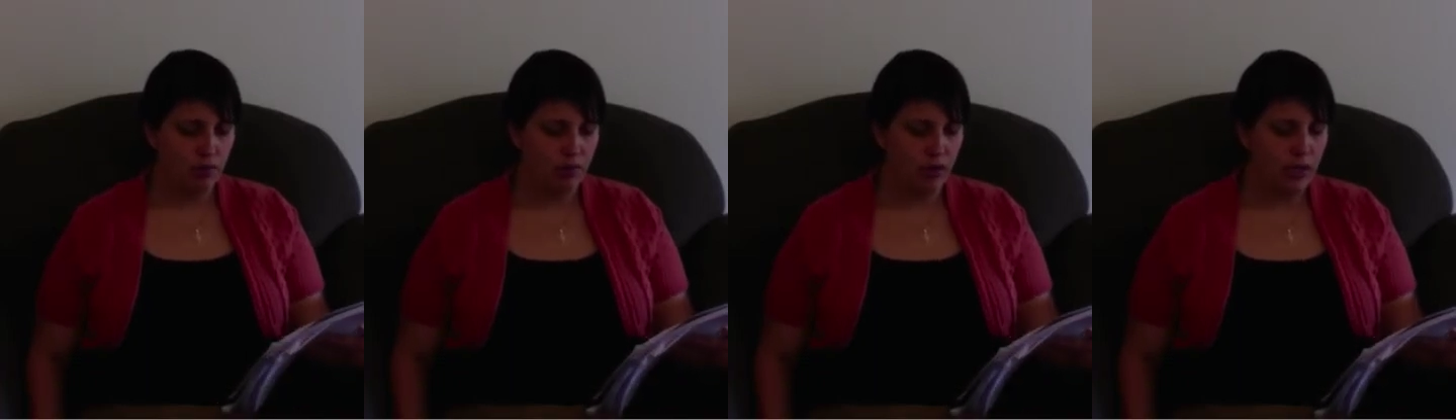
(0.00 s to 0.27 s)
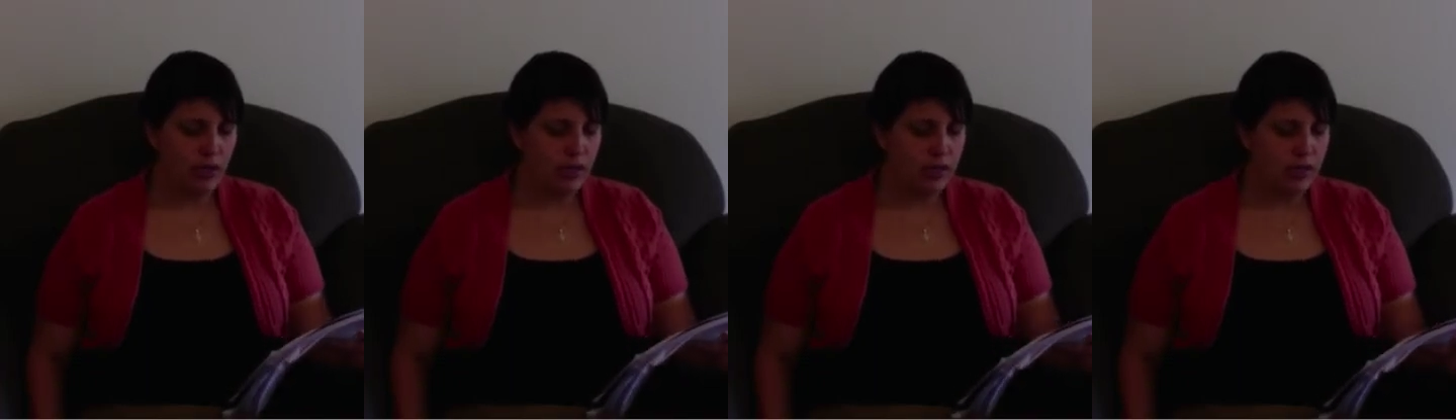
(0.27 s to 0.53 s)

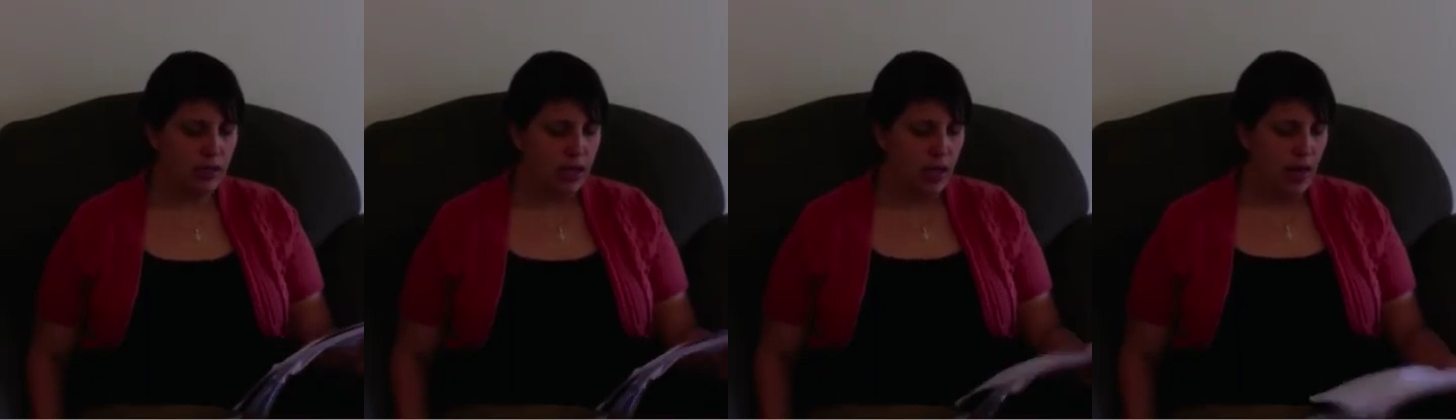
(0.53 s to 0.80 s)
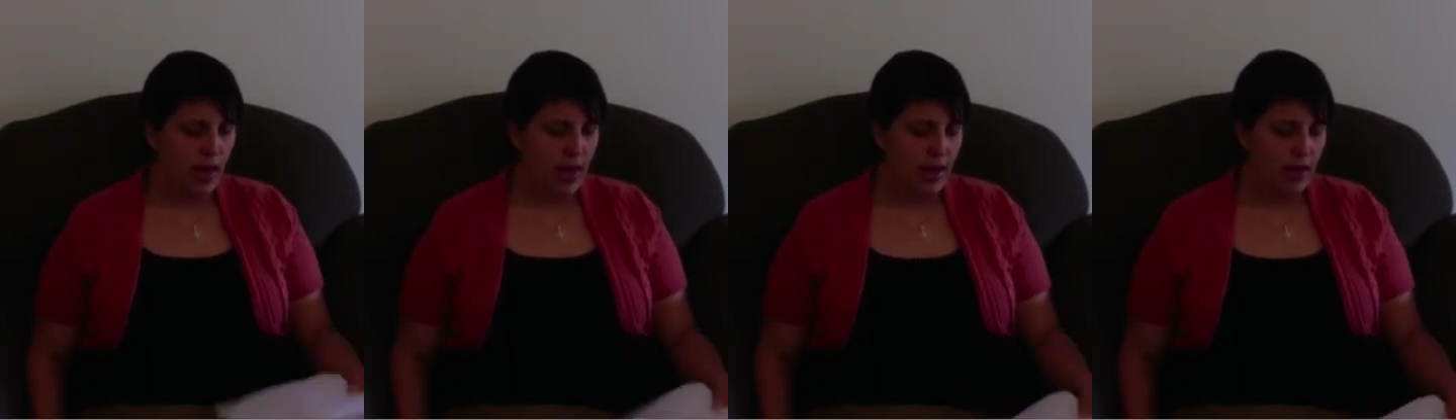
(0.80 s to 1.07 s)
Billet,
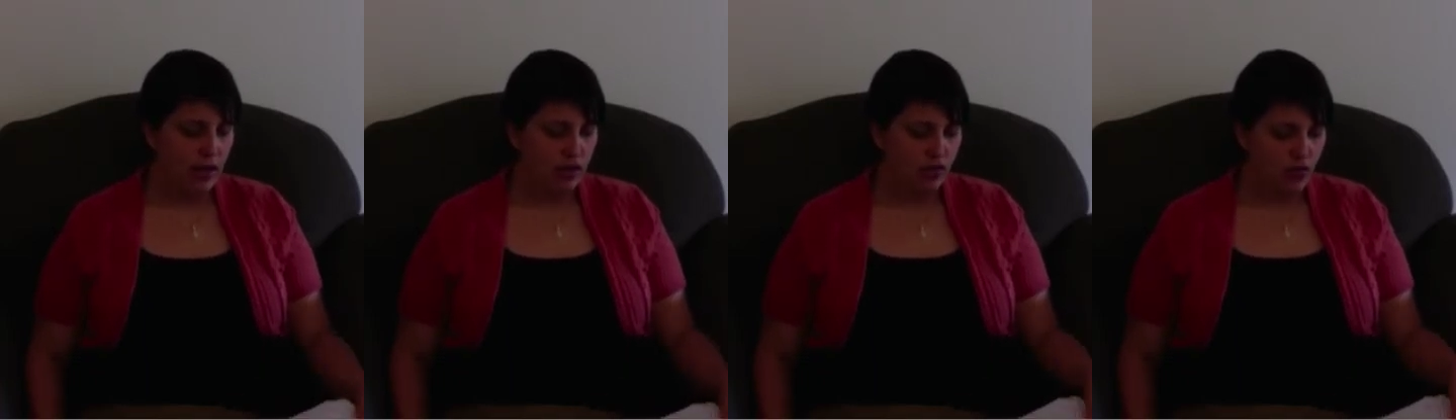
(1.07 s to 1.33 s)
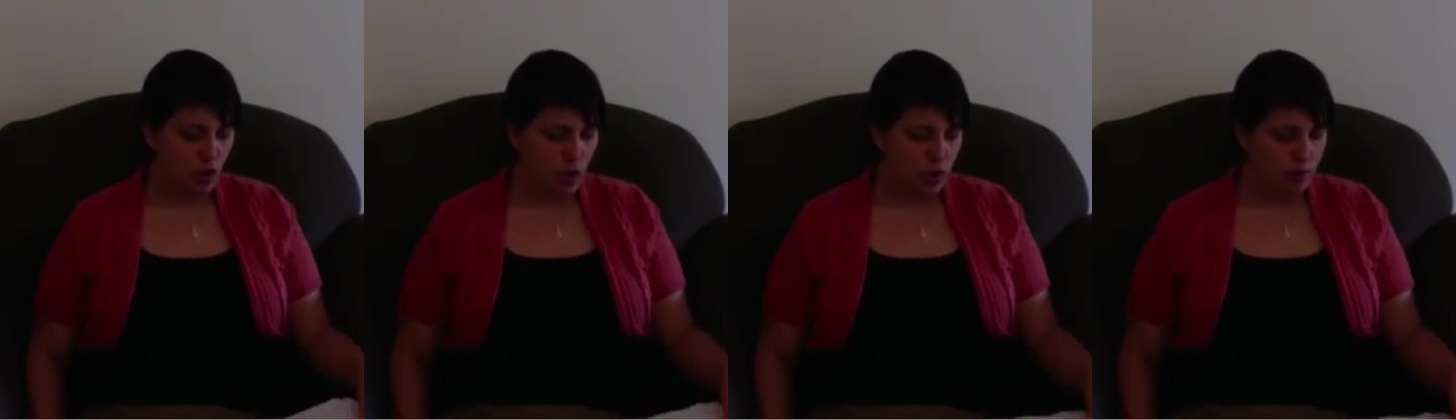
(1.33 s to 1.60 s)
and his
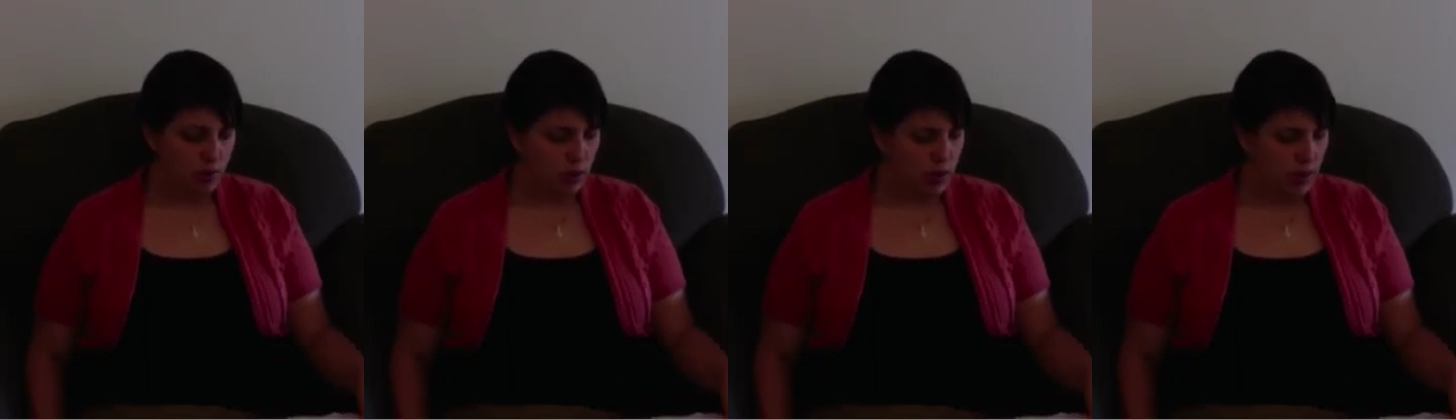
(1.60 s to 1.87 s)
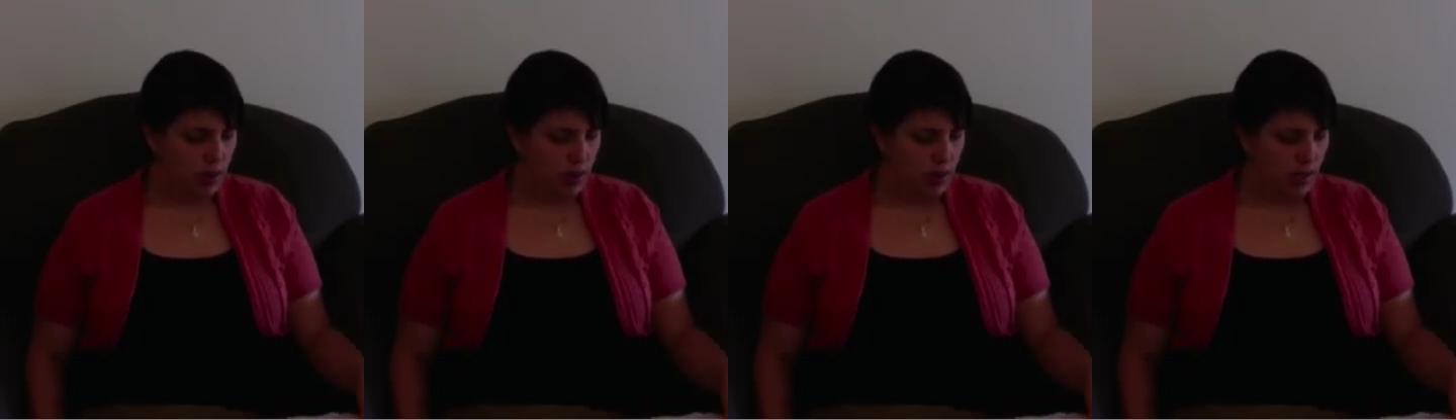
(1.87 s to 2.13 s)
phone
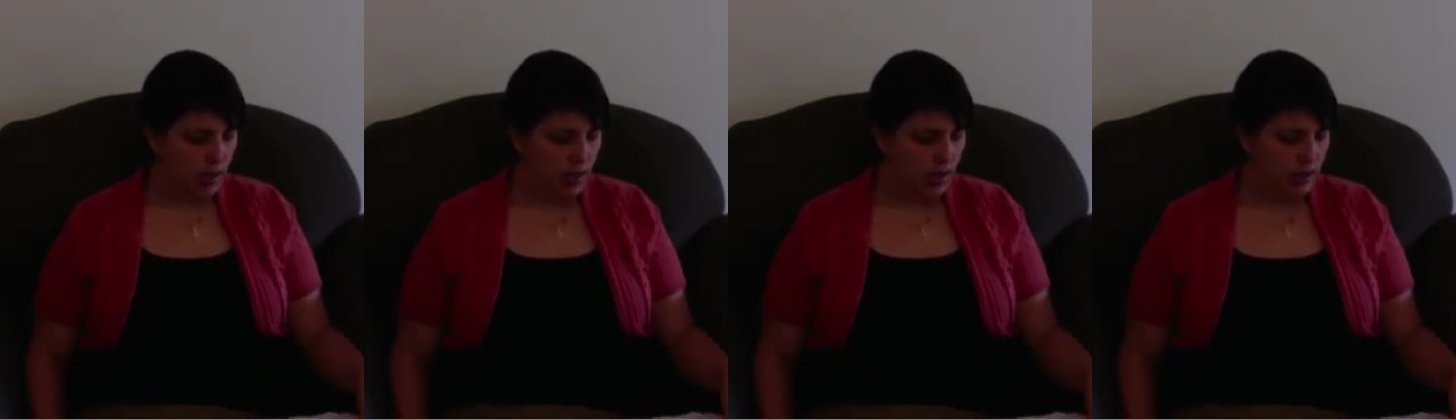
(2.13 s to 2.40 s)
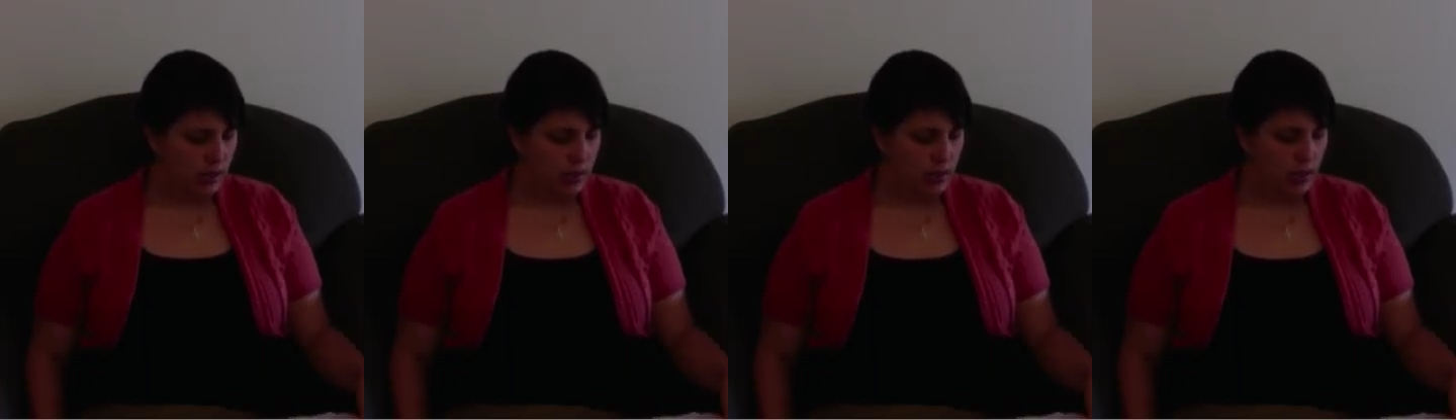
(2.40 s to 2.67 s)
number
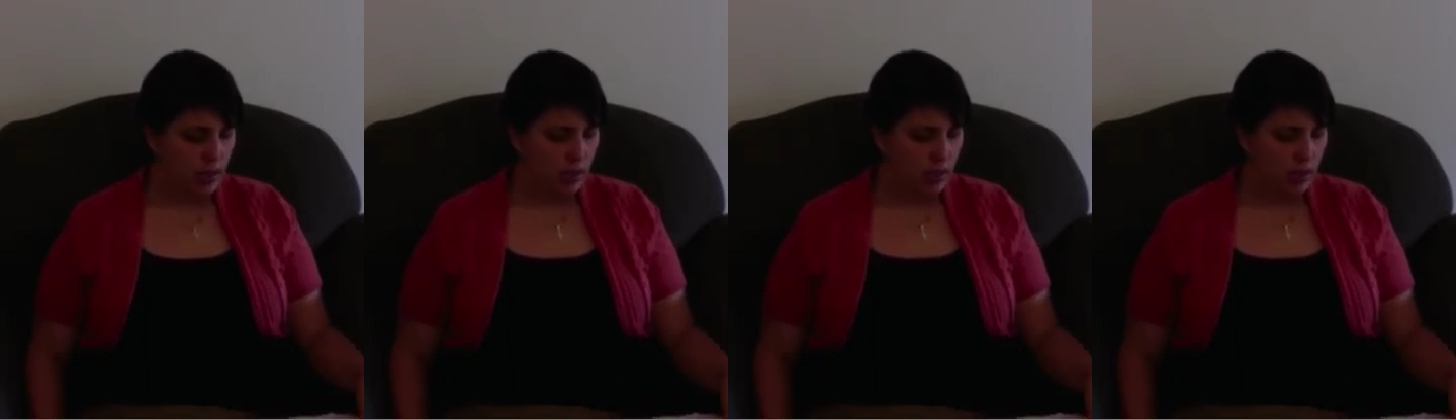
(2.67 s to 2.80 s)
is